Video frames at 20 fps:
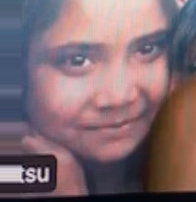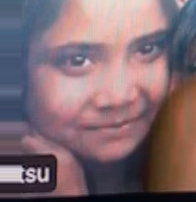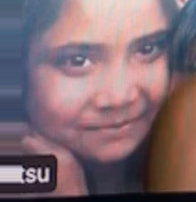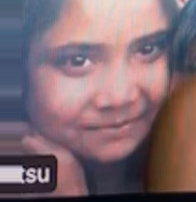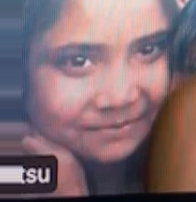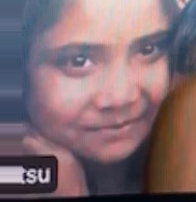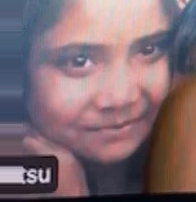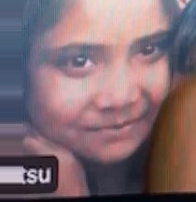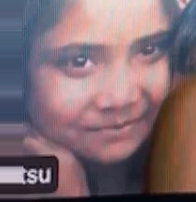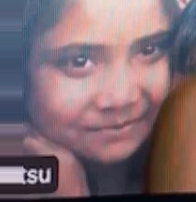
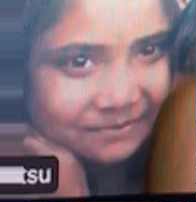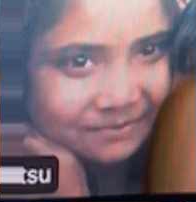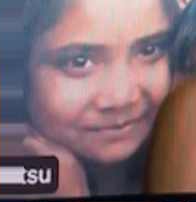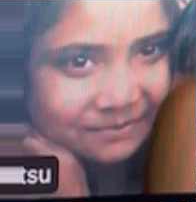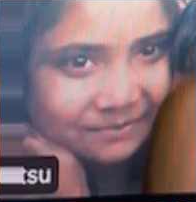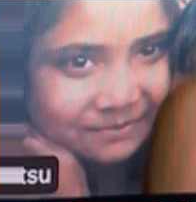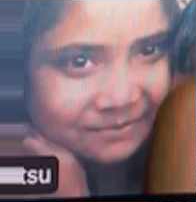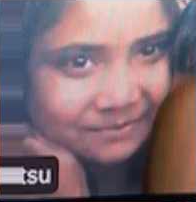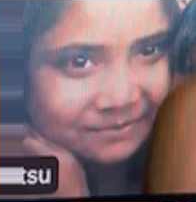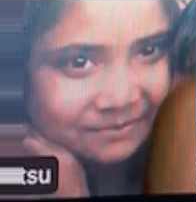
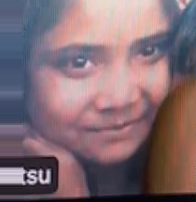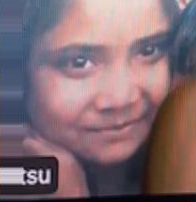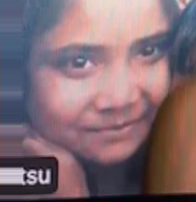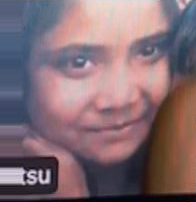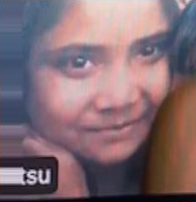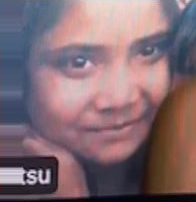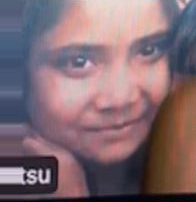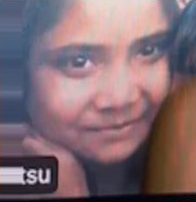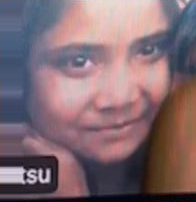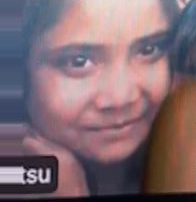
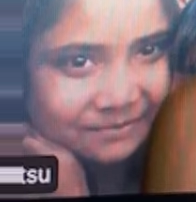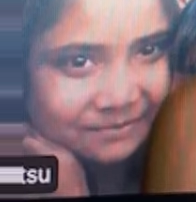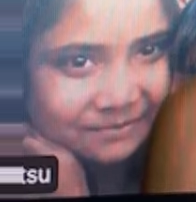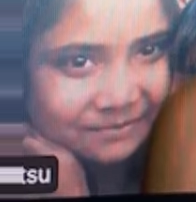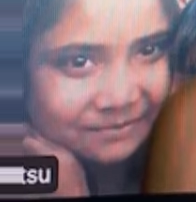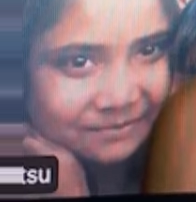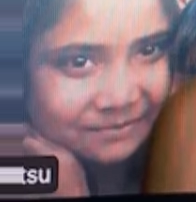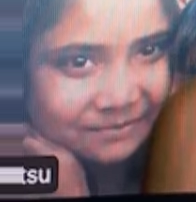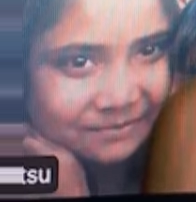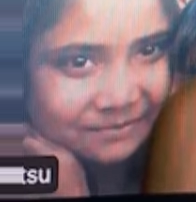
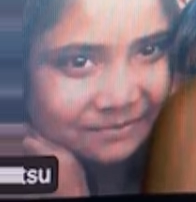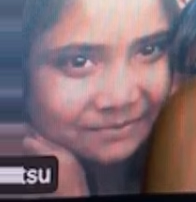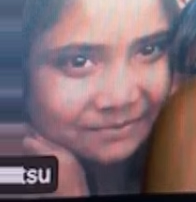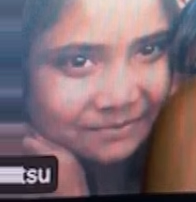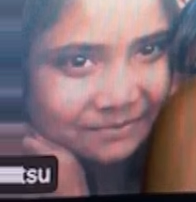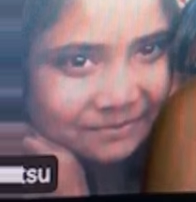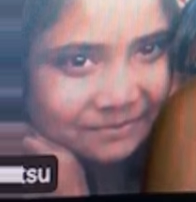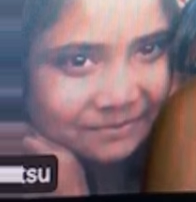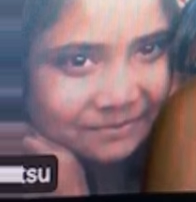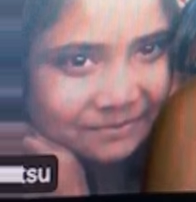
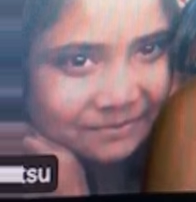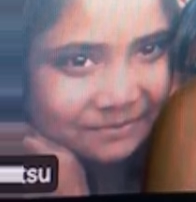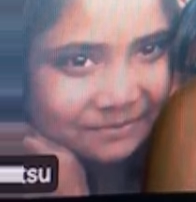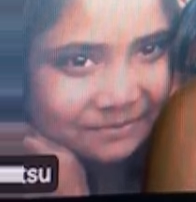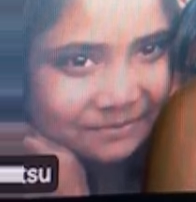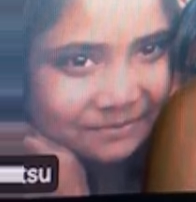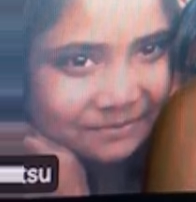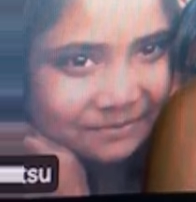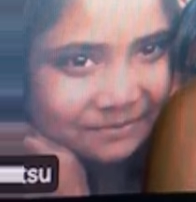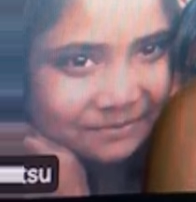
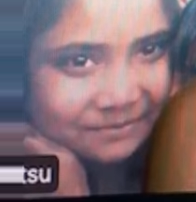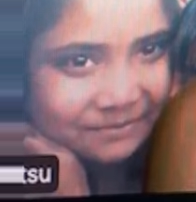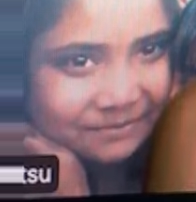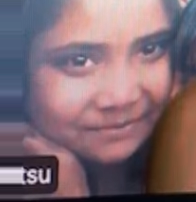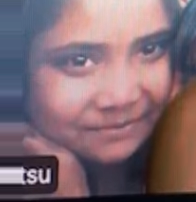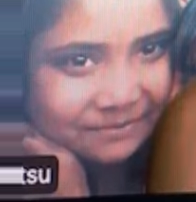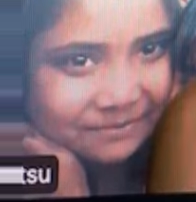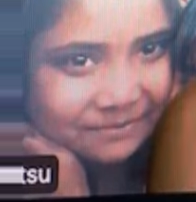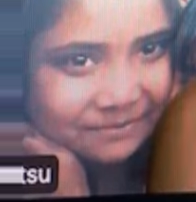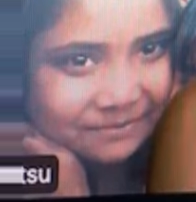
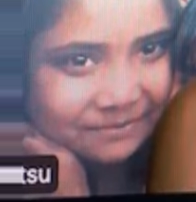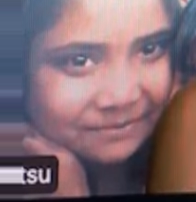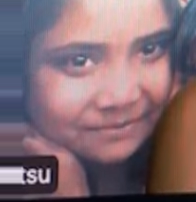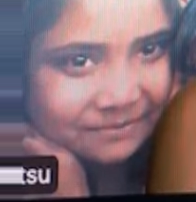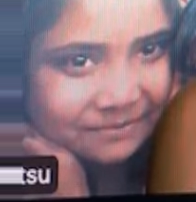No words are spoken by the person on screen.